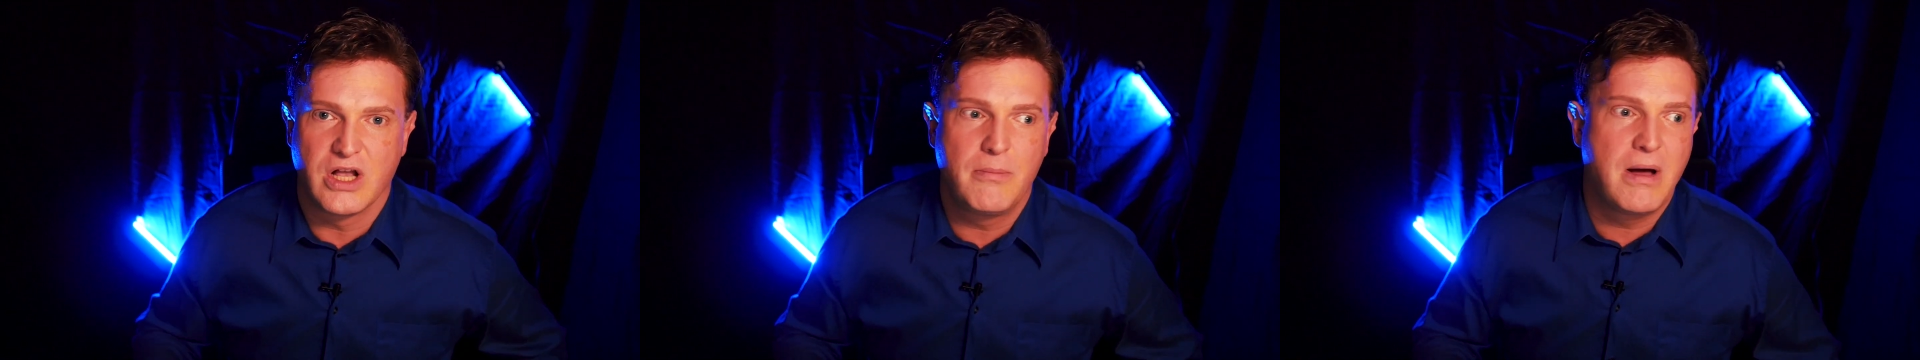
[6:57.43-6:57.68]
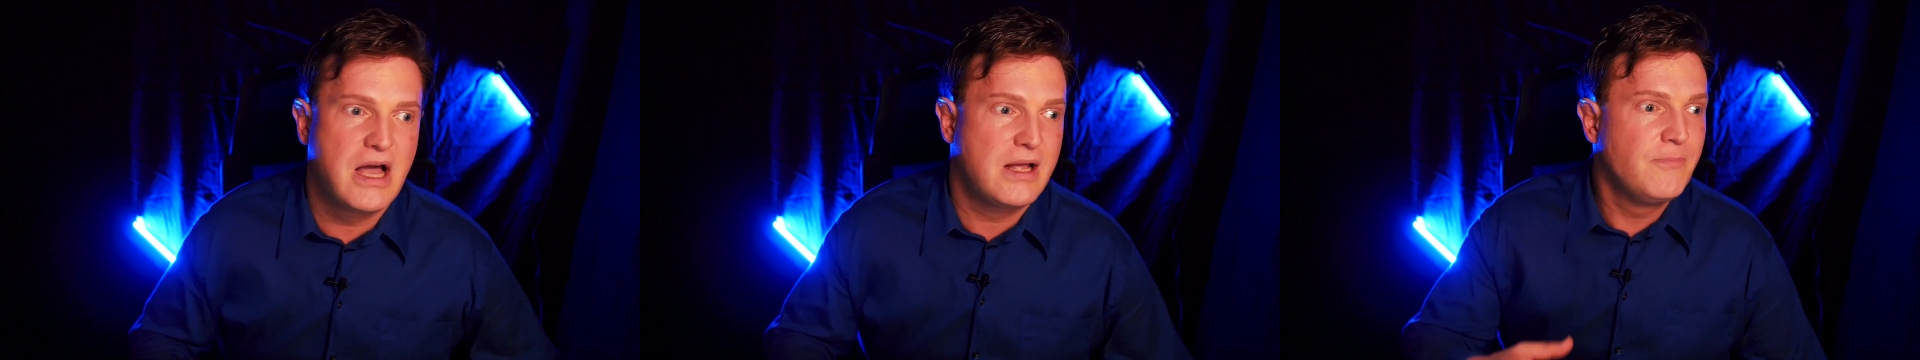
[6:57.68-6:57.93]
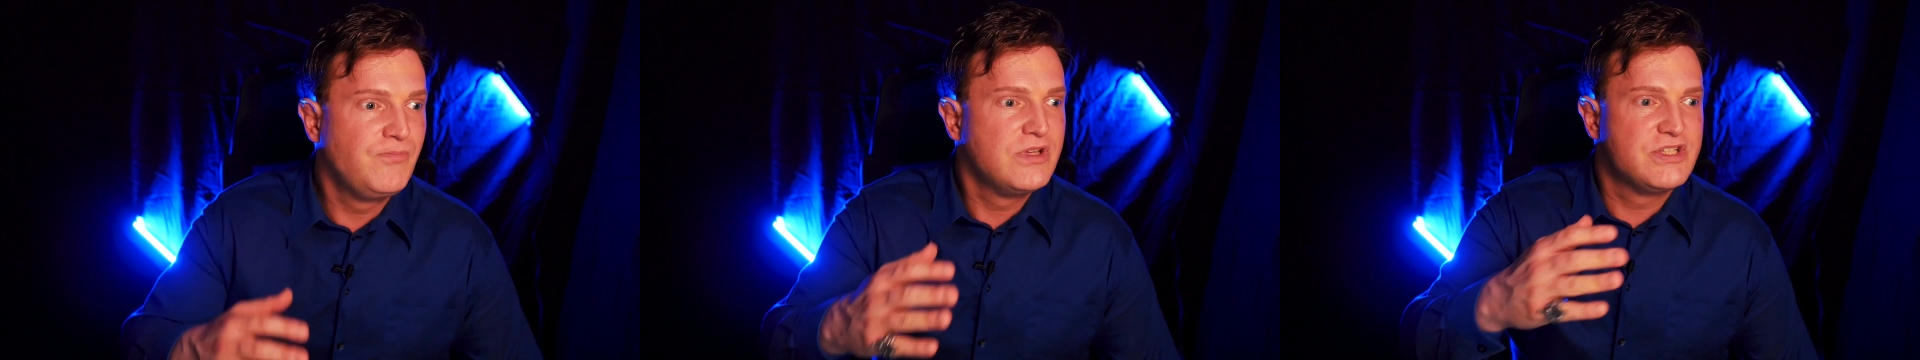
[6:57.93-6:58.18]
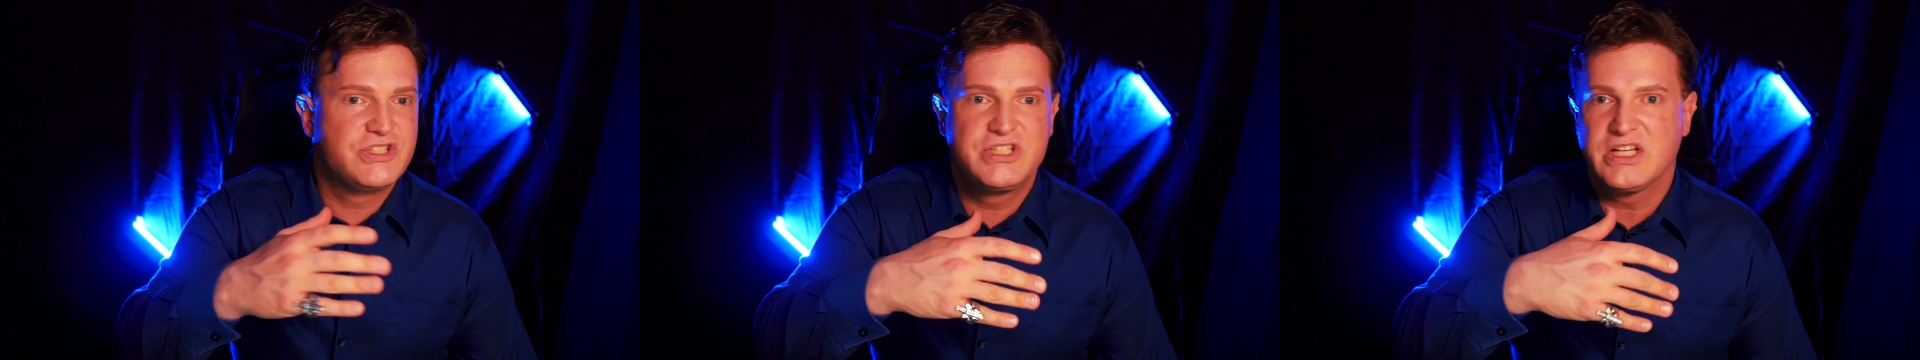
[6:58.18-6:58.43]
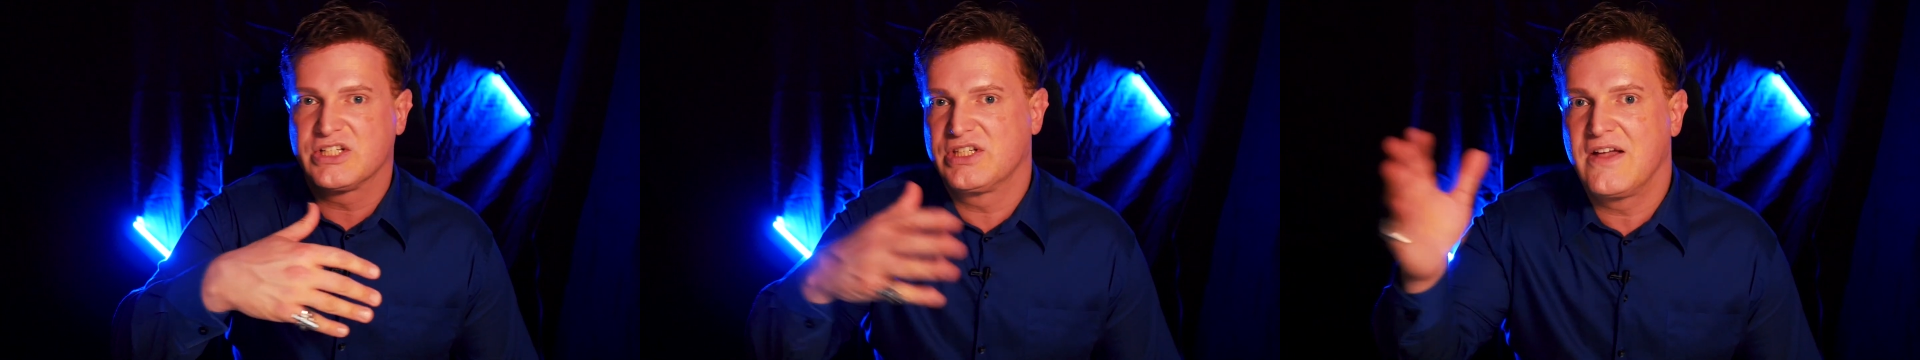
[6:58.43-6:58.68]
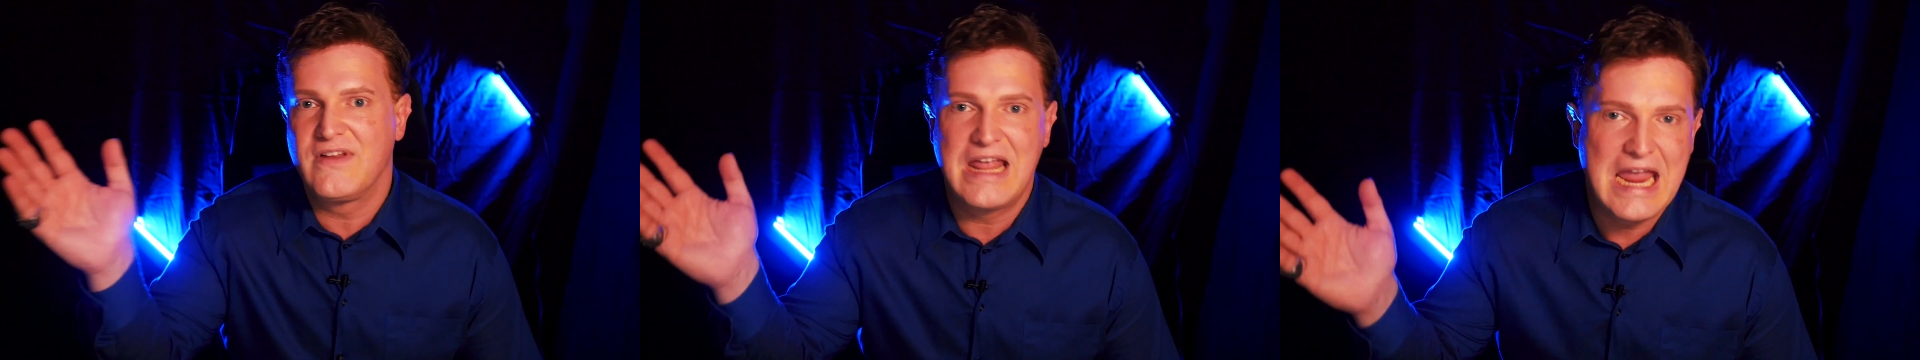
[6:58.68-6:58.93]
I'll buy 6,
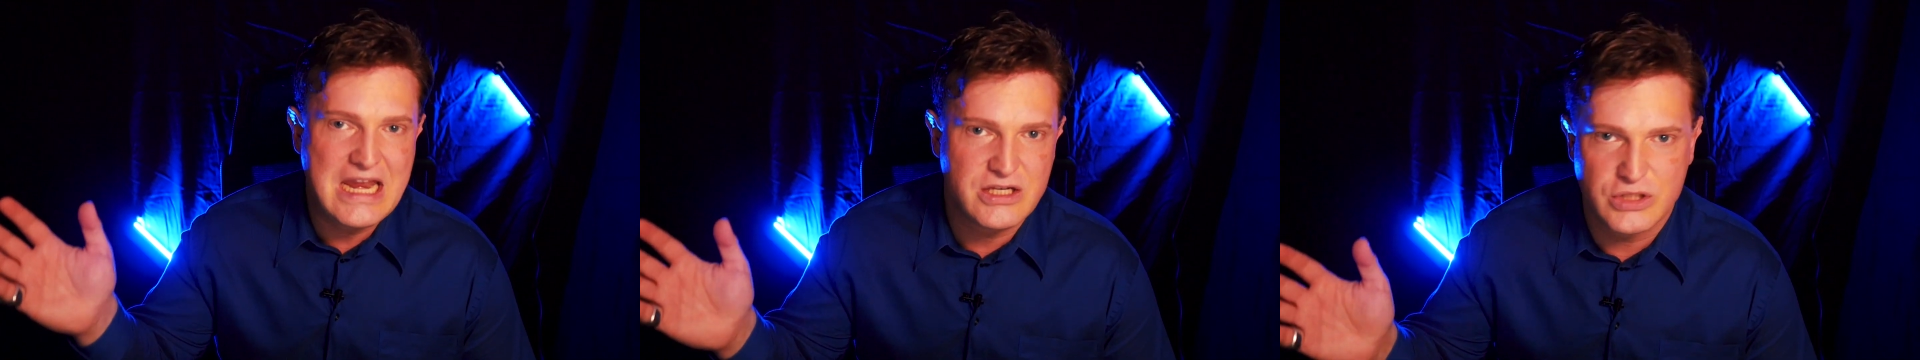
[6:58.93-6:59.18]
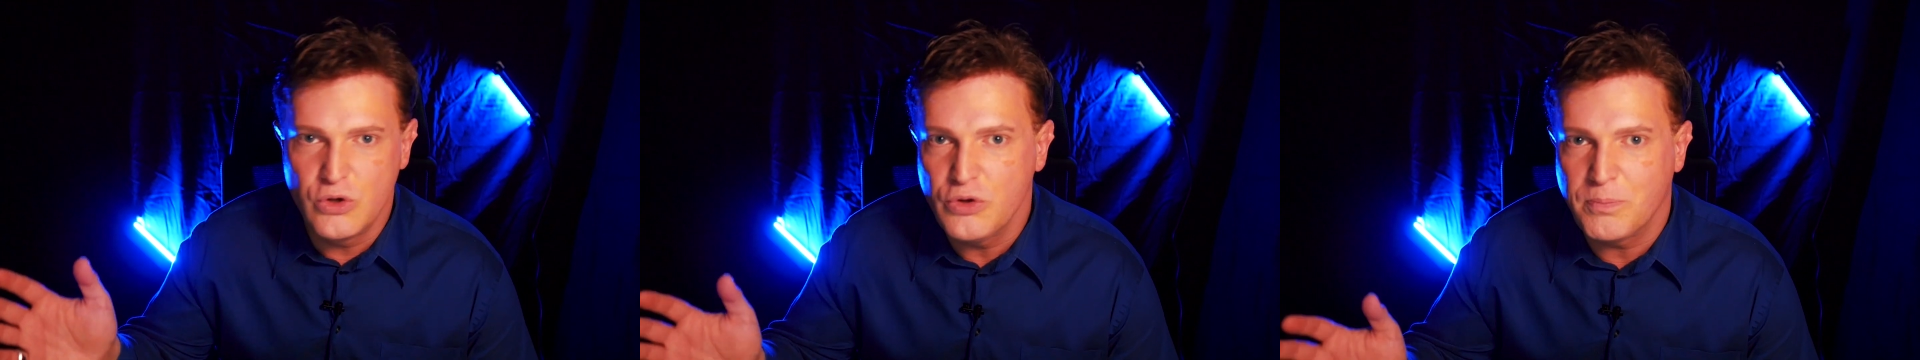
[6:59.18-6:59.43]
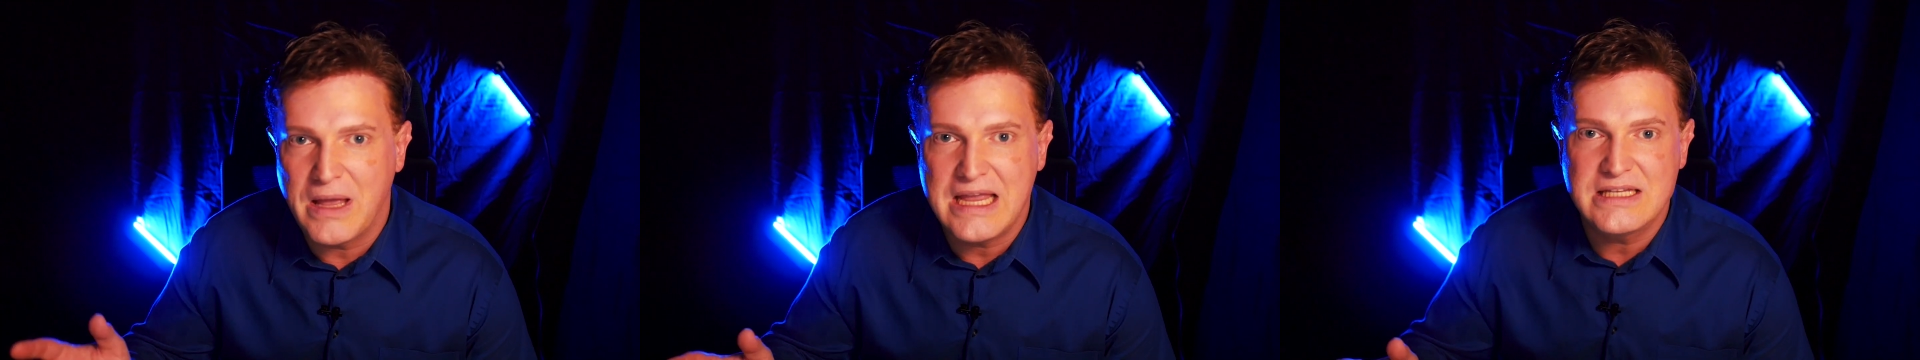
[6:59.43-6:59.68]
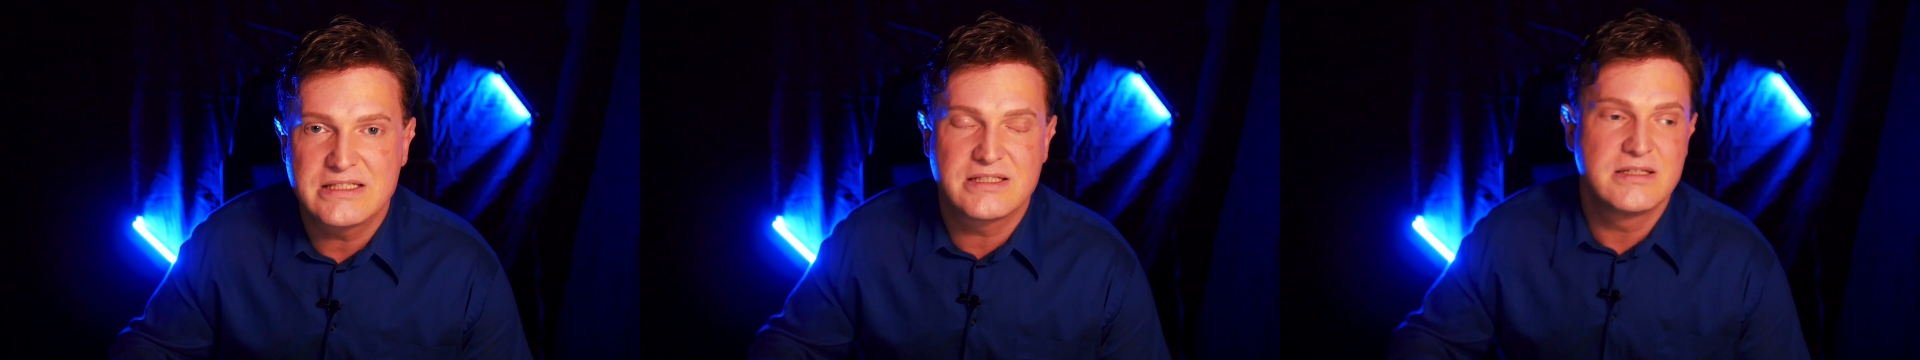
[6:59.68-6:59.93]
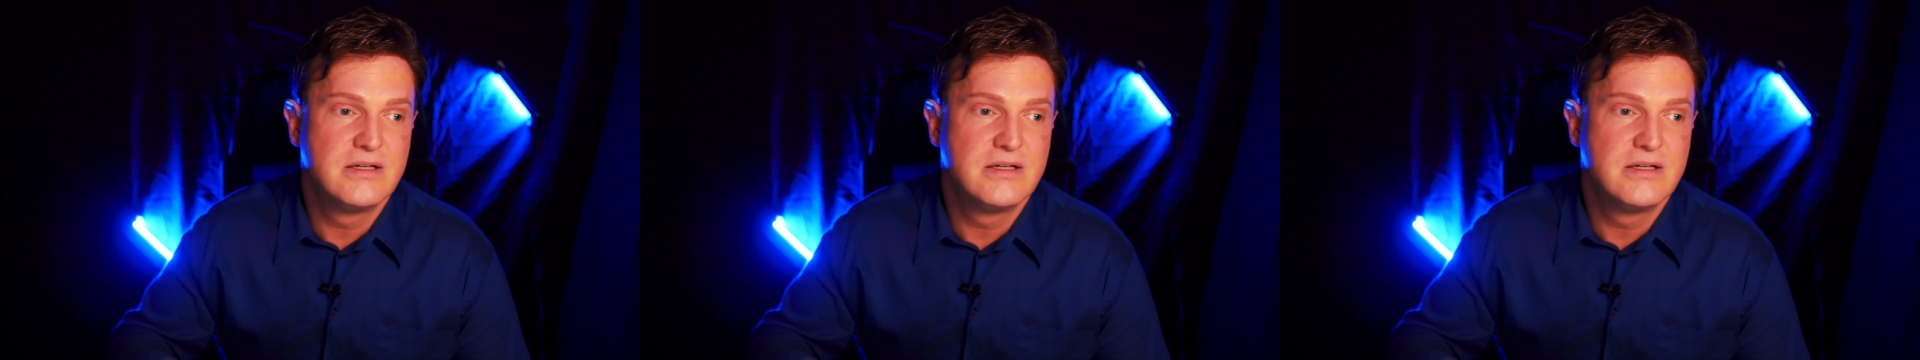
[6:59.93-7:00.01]
7, 8 toothpastes.